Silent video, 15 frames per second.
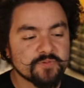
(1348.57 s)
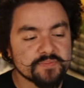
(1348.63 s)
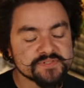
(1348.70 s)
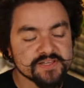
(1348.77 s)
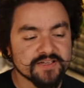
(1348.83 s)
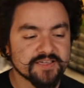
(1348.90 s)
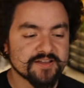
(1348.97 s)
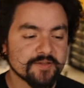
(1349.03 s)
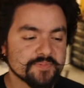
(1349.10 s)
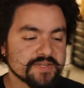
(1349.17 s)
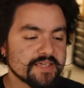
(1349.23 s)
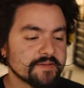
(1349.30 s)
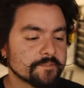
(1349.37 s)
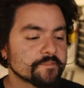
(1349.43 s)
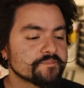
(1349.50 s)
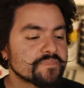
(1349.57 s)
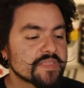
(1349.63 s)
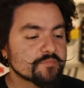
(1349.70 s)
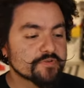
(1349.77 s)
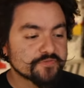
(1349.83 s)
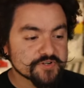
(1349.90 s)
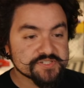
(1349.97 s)
WebSocket update,
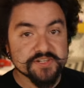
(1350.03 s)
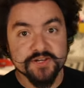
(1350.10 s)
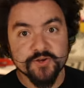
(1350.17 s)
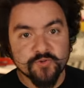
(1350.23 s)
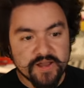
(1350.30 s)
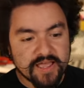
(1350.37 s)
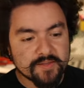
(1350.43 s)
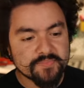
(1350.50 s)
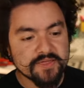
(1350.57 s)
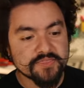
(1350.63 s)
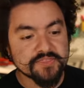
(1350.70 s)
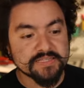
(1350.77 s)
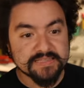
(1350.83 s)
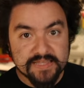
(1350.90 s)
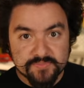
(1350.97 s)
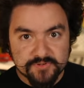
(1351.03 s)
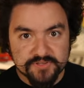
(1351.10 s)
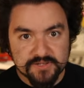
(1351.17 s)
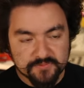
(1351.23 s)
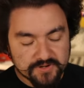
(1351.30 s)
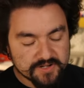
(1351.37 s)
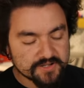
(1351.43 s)
we're first going to grab the label
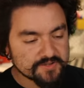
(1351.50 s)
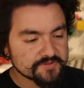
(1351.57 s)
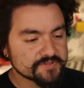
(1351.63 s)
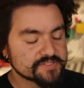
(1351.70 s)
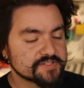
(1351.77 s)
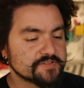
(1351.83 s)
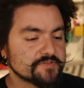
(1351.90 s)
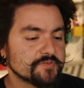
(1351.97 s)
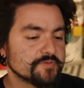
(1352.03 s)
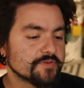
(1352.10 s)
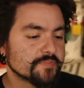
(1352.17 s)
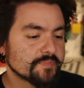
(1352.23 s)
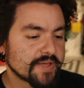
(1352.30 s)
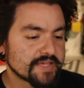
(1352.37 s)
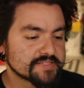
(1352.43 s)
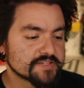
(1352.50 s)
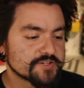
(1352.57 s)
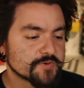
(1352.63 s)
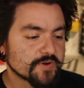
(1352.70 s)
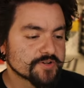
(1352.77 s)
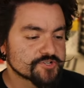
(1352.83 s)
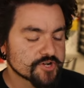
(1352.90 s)
that we're going to use to pass
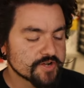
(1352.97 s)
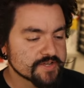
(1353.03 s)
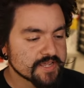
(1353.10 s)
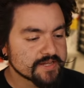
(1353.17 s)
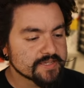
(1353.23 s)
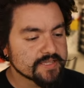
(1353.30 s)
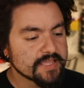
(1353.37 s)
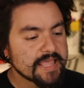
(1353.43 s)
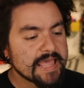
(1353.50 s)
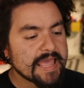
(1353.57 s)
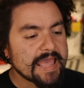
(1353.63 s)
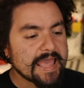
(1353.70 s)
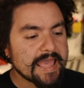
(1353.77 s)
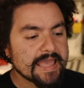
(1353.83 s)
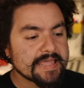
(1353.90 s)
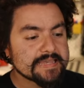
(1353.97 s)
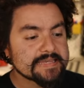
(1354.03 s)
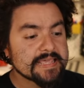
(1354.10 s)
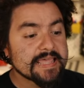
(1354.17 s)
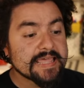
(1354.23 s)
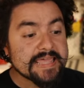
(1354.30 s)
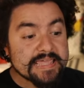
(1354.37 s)
into our chart data. And
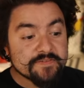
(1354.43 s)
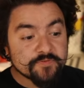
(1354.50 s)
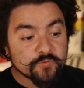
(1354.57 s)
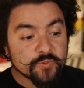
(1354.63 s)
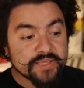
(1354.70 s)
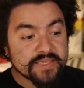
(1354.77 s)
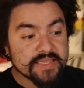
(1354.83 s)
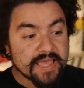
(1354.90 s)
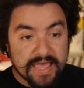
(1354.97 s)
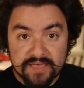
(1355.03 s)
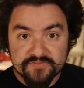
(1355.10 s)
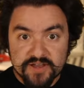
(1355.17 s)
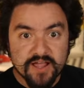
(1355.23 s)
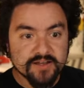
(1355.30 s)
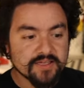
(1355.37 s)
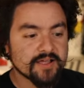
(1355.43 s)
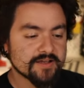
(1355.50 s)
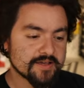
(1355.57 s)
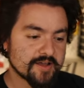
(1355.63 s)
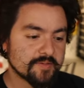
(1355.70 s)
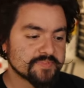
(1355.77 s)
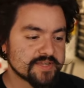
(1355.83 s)
if we have not gotten
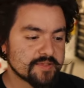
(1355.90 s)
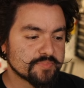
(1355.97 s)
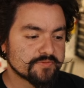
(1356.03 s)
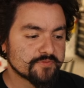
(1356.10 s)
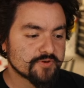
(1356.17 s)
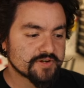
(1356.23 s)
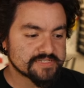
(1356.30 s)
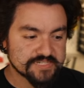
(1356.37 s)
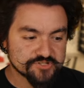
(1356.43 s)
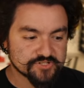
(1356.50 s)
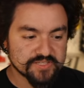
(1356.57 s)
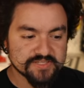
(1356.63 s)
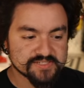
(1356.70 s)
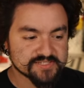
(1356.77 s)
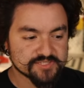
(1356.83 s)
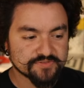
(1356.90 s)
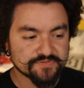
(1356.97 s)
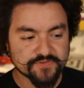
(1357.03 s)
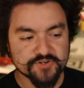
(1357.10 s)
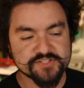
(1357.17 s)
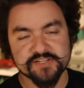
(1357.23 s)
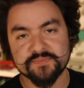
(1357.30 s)
an update before, essentially this is the
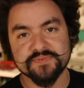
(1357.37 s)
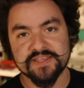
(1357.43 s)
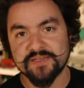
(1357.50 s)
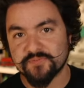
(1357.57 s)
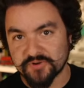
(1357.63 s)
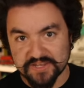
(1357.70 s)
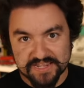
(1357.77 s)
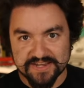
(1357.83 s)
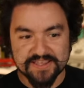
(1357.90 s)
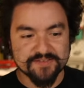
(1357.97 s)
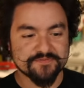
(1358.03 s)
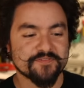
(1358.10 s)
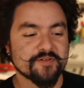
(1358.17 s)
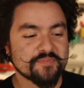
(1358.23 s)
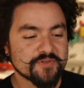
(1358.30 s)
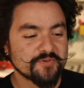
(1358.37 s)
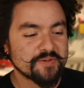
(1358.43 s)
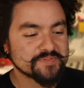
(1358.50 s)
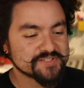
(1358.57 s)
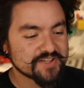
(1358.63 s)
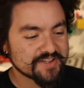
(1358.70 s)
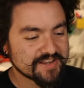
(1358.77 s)
first update we're getting from the
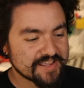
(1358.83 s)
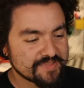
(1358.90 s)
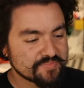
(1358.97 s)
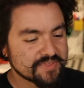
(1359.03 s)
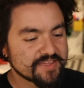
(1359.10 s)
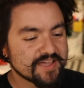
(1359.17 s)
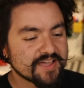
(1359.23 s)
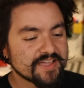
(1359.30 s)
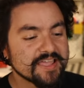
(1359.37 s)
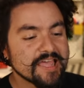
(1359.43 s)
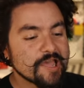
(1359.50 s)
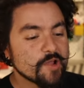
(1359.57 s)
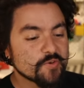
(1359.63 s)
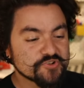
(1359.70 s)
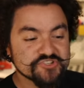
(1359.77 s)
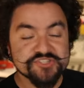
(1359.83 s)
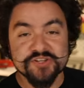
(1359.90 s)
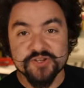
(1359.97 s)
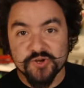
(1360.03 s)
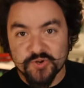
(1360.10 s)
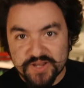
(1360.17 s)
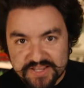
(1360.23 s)
WebSocket API, we're just
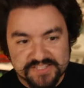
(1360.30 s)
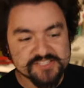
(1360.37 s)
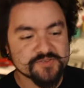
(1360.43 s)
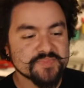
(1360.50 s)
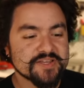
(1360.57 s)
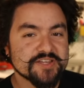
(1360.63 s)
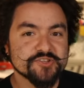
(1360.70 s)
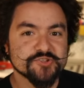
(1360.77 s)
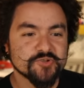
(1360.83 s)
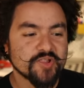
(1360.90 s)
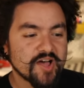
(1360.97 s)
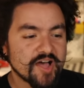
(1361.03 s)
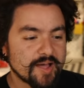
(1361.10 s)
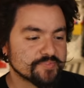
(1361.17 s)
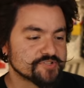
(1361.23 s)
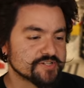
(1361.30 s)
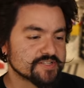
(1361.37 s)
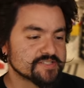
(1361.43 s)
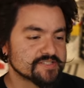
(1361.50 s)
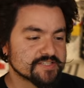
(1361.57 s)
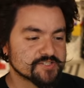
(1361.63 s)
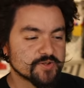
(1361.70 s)
going to create some initial
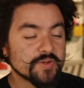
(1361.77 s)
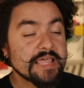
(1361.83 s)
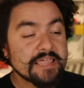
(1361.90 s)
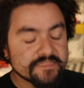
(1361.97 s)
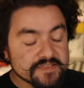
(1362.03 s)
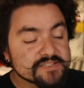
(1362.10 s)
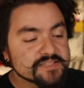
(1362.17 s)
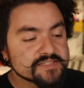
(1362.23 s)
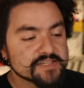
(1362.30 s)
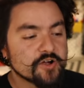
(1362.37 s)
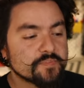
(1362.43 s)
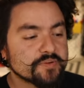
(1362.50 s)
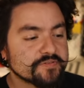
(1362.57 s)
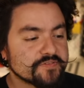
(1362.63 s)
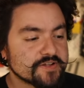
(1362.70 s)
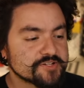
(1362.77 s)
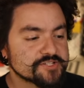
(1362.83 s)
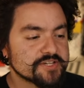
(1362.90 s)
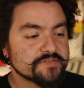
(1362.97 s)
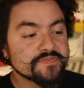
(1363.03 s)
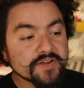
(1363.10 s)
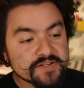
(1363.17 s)
options. And so this is a helper
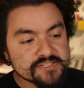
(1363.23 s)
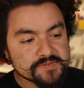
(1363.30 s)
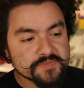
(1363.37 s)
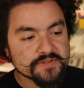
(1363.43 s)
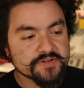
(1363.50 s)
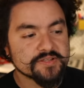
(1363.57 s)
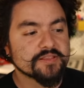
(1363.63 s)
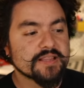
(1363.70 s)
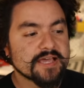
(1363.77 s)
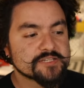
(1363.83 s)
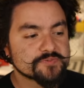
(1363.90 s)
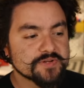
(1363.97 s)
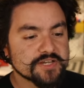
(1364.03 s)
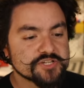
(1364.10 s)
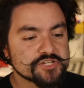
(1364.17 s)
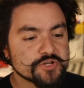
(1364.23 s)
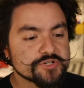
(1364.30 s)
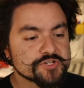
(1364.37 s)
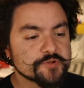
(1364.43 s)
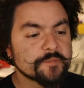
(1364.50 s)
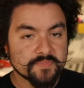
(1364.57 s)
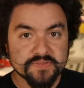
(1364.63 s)
function, very similar to the last one I showed
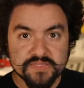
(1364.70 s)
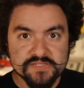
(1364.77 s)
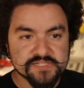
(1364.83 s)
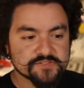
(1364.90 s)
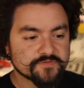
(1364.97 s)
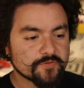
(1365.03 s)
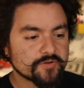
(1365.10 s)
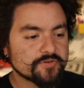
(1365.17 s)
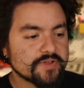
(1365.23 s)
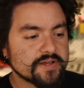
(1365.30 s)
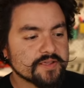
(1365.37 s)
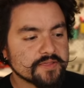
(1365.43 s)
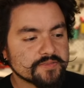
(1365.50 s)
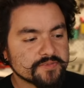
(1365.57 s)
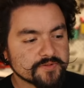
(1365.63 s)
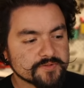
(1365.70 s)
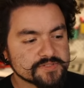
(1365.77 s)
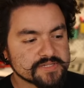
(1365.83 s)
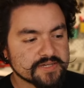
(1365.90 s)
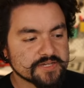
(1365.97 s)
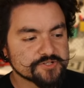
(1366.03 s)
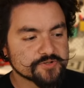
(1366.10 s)
you, but this is for creating
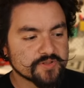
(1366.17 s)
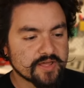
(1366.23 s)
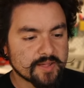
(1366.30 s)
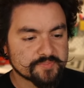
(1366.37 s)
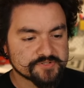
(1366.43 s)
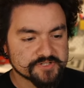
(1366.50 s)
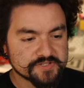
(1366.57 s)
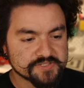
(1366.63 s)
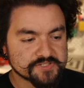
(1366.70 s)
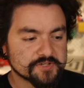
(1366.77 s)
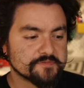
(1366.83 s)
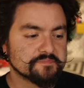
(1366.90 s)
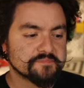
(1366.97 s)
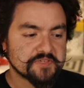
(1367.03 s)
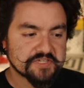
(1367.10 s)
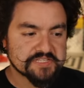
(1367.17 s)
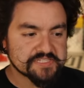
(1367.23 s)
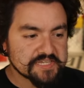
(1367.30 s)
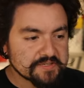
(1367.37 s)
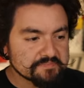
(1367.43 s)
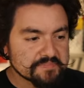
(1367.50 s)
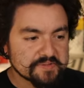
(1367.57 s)
those initial options. So you can
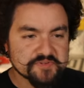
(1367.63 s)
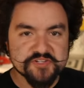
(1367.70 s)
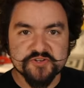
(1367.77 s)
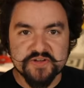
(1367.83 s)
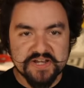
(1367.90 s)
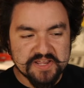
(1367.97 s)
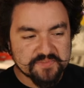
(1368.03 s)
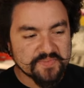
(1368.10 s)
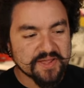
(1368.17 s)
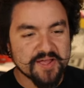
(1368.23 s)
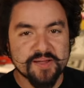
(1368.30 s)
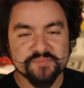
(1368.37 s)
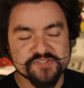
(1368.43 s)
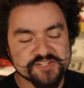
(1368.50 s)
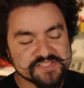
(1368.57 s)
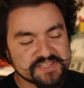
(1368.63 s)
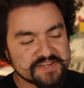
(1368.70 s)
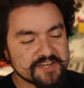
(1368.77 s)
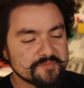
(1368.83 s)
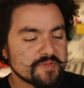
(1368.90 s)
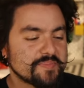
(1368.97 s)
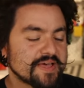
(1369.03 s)
see I'm just creating my options that
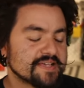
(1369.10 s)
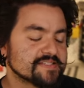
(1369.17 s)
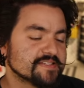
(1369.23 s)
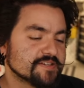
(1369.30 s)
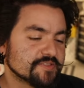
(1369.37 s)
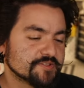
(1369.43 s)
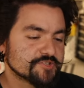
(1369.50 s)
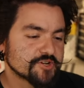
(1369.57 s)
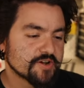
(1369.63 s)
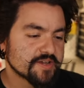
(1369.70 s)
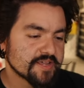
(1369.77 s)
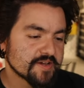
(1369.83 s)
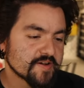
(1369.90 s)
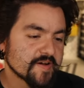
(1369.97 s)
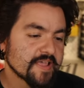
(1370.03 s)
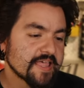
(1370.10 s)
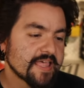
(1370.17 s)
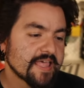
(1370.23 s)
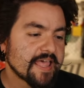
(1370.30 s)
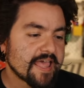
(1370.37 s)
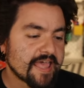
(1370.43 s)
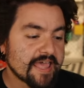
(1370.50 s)
need to be passed into the chart here.
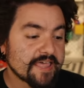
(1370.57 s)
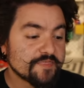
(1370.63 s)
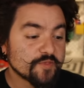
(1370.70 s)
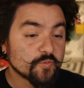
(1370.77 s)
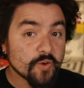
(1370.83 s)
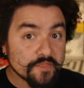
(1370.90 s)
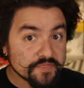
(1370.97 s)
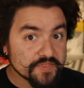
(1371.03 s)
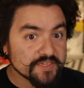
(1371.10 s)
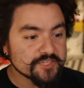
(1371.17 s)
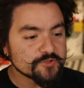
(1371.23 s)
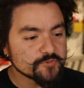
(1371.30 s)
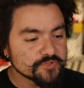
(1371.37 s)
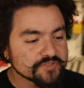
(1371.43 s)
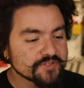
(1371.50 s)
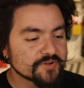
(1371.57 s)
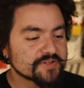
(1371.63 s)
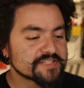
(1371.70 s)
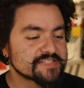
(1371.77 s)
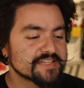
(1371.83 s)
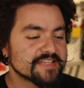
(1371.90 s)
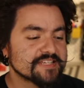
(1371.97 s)
And the one thing you will
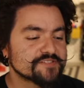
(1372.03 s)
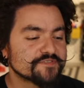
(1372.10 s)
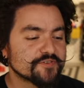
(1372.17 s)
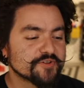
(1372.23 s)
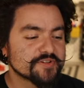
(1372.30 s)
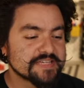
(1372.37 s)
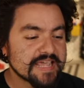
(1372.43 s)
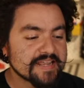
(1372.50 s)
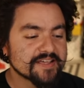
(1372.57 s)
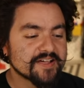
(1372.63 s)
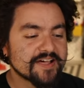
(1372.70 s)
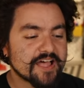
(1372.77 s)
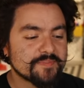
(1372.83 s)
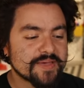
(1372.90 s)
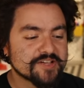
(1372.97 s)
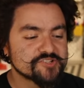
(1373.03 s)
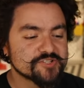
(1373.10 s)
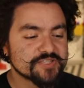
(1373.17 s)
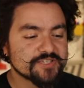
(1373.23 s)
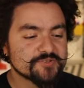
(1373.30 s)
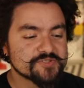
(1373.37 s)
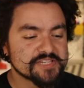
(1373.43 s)
notice is for data, I'm
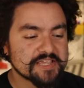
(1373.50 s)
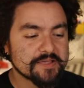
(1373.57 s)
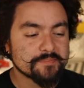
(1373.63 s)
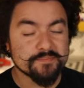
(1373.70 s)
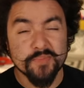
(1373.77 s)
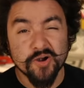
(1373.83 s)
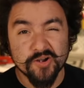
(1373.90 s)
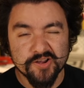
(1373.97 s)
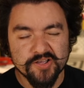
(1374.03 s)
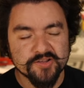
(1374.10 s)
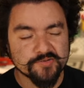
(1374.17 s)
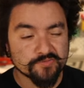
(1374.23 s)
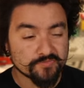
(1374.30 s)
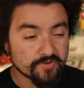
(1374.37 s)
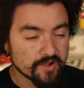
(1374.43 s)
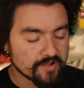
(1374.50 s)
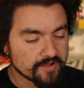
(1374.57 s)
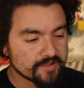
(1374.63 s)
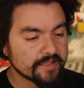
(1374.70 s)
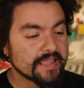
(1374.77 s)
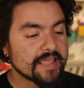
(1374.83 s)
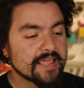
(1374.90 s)
actually using mark
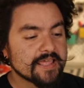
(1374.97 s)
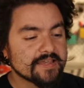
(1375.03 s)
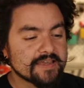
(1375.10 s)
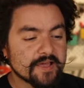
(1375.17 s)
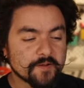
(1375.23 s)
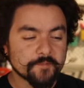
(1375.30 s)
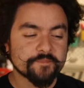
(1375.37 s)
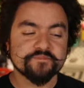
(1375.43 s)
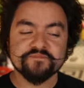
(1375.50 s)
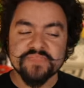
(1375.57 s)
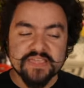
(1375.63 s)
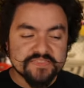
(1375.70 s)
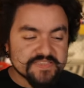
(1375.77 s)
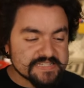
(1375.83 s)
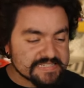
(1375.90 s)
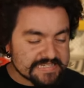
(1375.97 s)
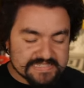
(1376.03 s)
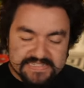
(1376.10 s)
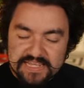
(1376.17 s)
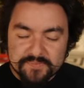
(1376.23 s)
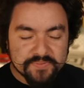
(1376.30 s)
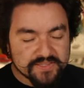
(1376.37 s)
raw. Now, this is
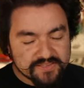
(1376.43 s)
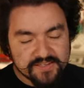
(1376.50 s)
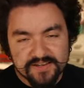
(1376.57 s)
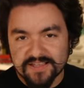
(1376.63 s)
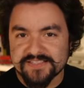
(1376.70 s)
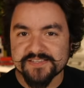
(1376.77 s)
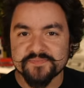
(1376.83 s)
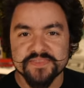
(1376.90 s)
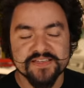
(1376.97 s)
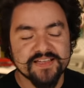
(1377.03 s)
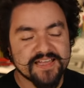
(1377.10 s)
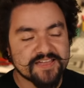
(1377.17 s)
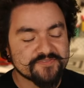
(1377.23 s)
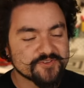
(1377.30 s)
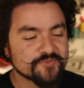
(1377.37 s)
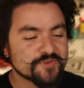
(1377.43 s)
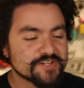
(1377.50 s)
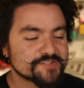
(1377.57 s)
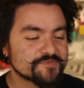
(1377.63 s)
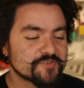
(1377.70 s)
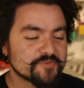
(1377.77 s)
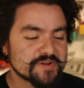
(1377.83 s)
typically not something I have to
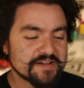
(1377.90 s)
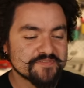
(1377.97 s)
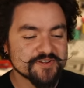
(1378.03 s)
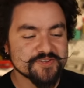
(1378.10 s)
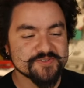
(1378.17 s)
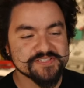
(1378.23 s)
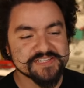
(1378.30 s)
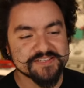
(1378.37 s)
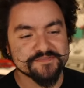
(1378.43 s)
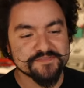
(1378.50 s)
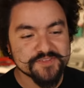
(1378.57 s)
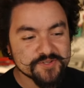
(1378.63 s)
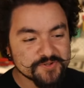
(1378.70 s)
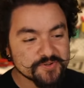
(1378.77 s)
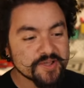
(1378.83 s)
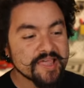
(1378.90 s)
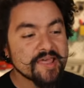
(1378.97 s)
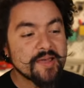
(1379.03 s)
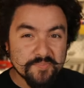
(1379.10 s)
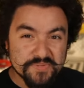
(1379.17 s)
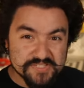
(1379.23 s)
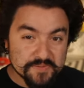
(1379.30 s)
reach for whenever using Vue,
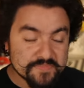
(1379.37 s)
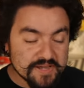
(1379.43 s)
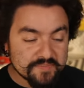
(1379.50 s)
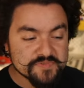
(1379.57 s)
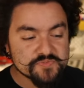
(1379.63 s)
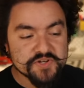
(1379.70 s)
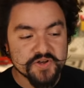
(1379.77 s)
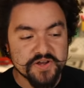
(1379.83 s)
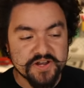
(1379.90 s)
but sometimes when you're